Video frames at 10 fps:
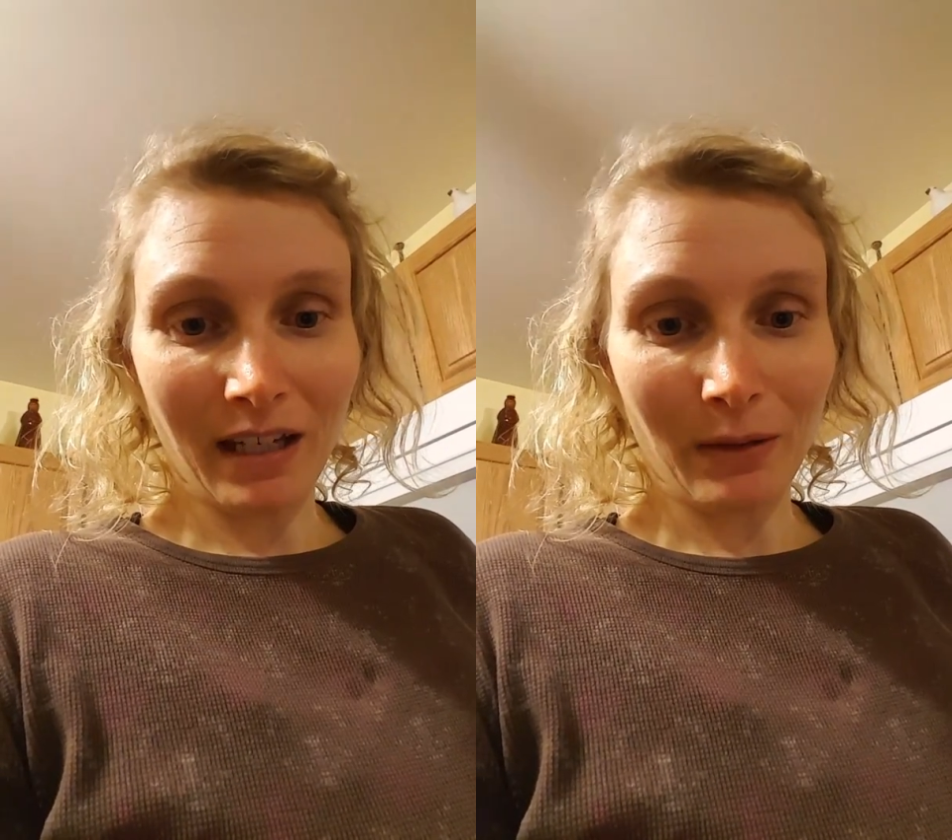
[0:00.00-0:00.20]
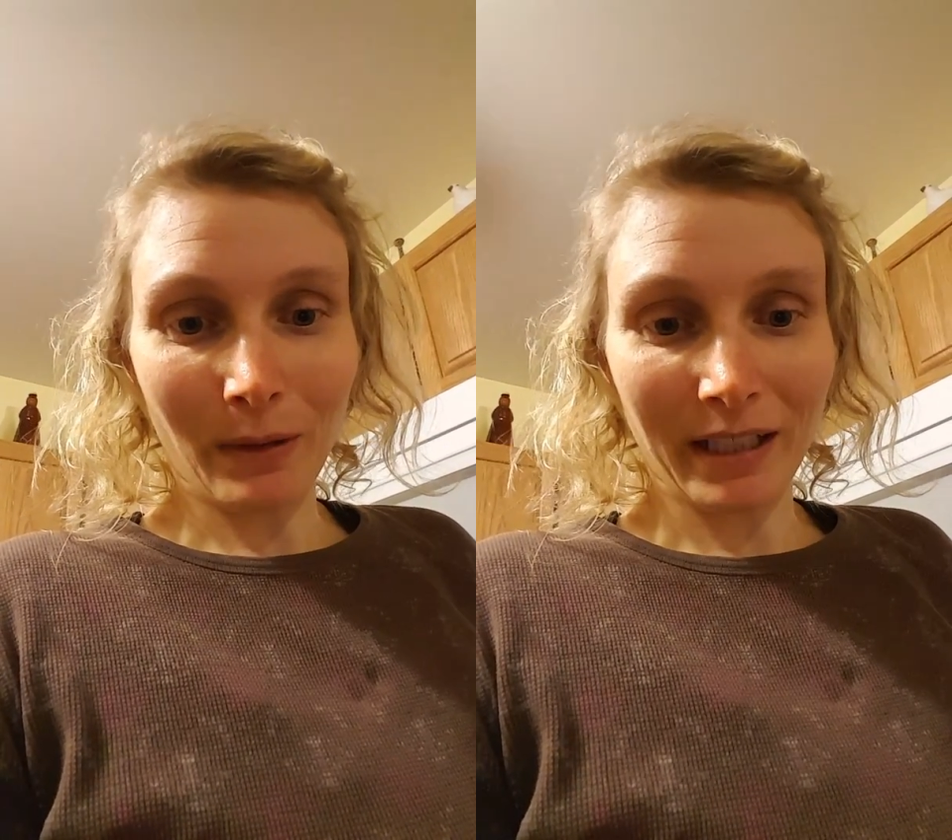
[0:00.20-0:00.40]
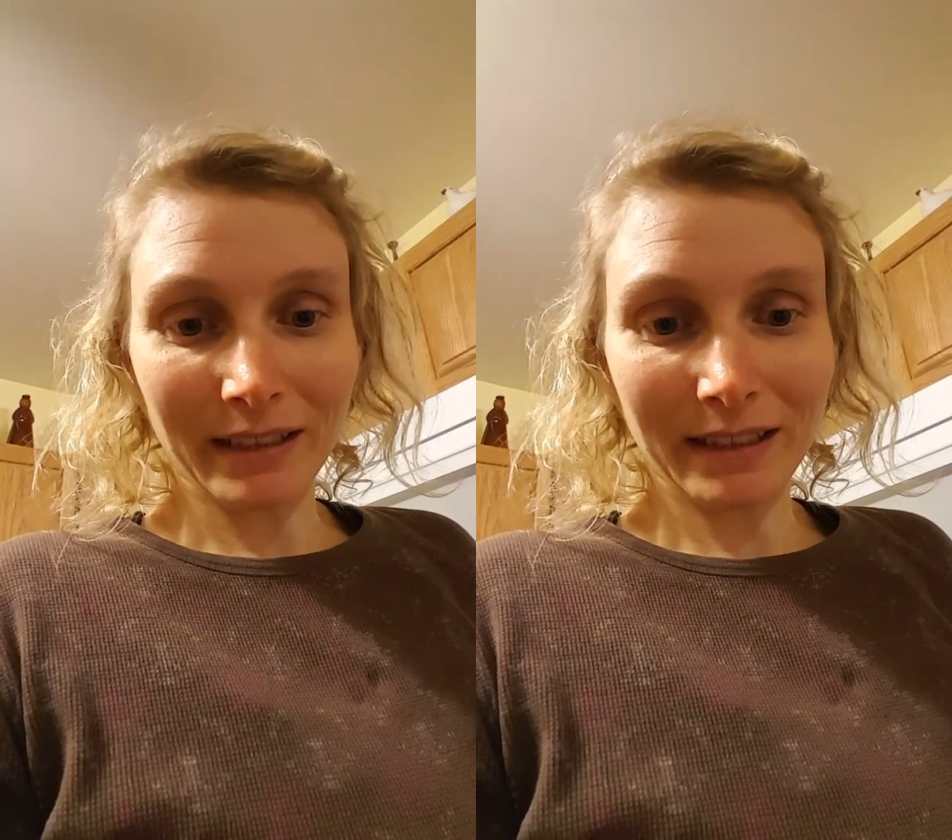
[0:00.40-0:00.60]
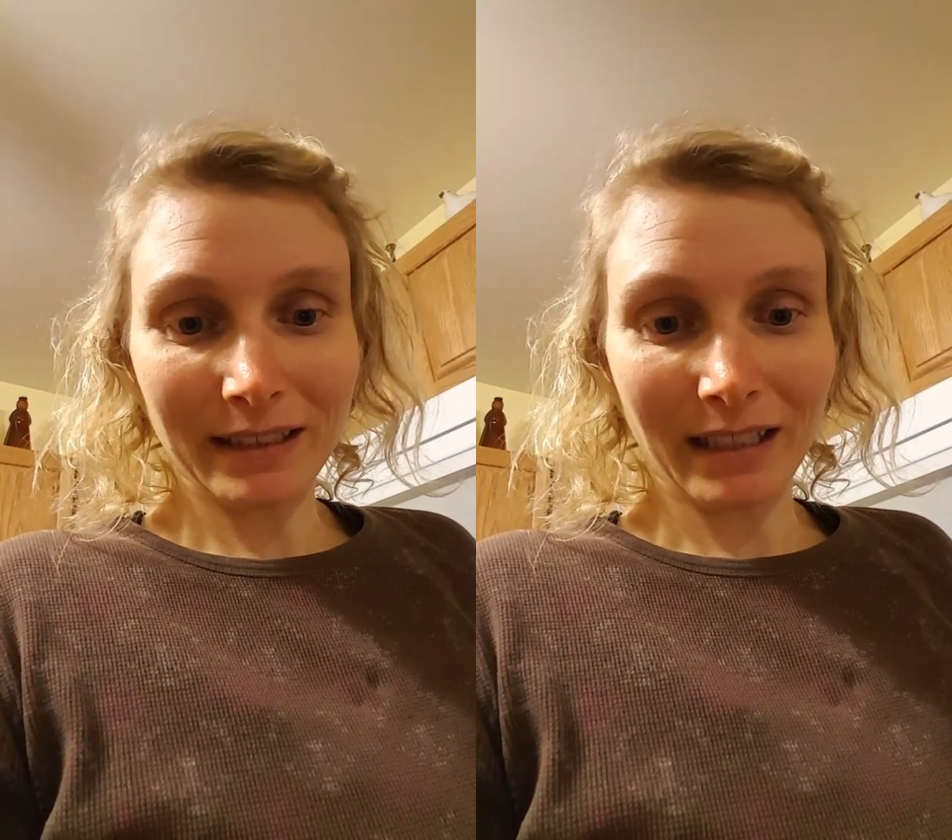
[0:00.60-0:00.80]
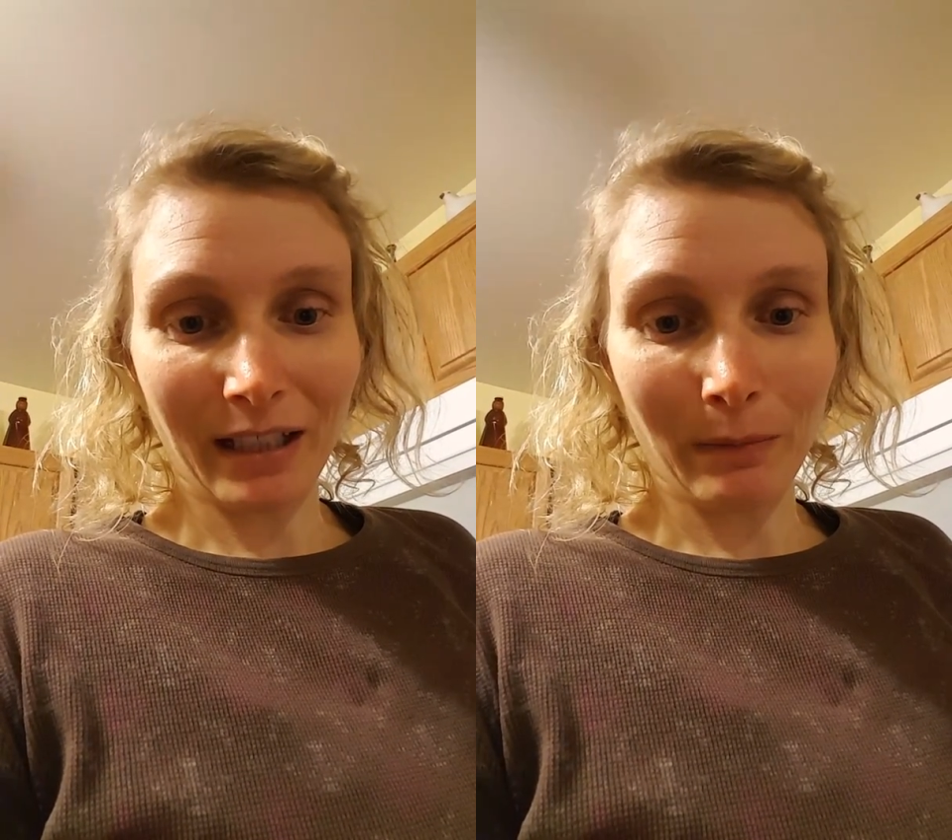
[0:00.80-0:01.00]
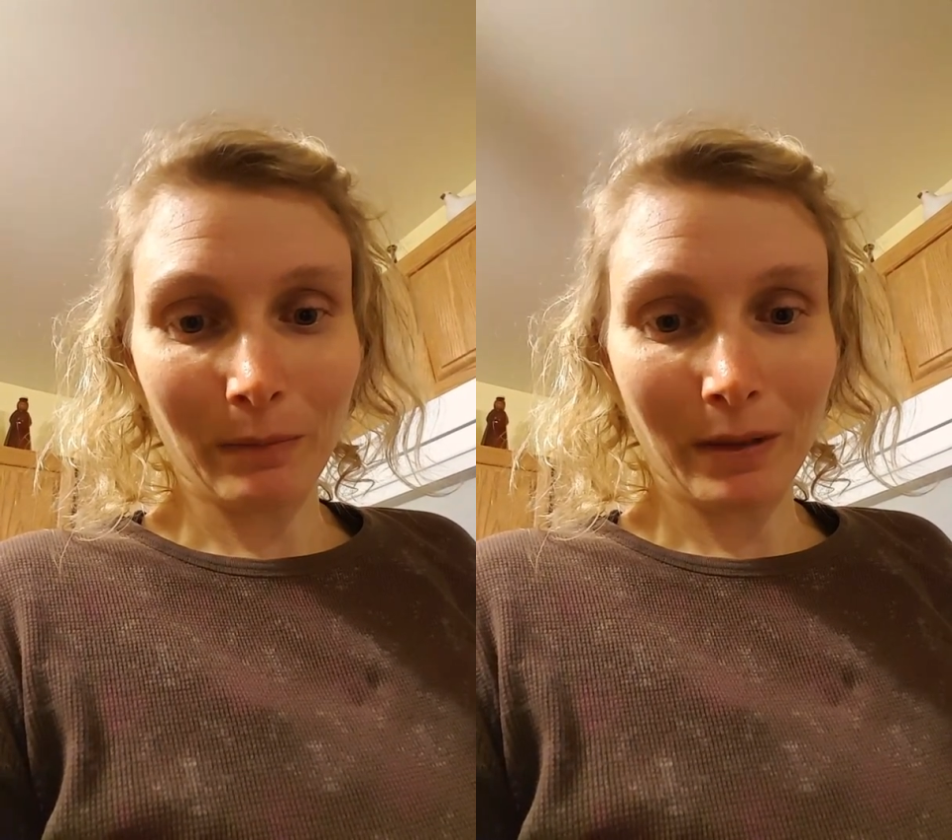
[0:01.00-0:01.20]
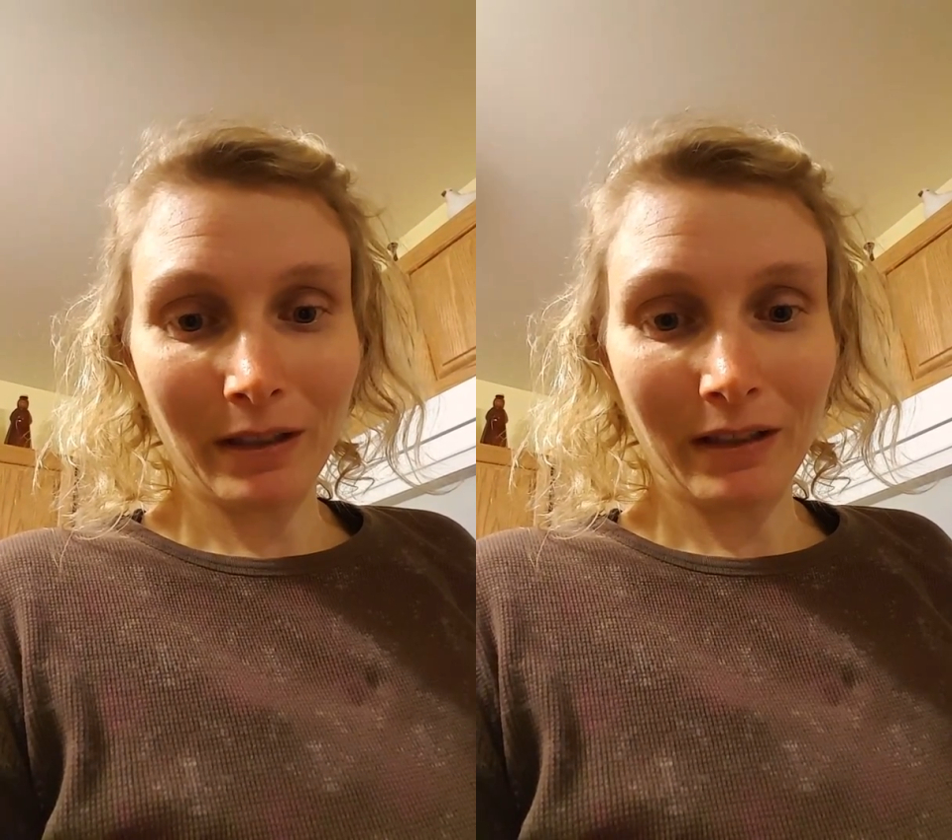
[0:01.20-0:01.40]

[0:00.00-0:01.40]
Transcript: Otherwise, I'm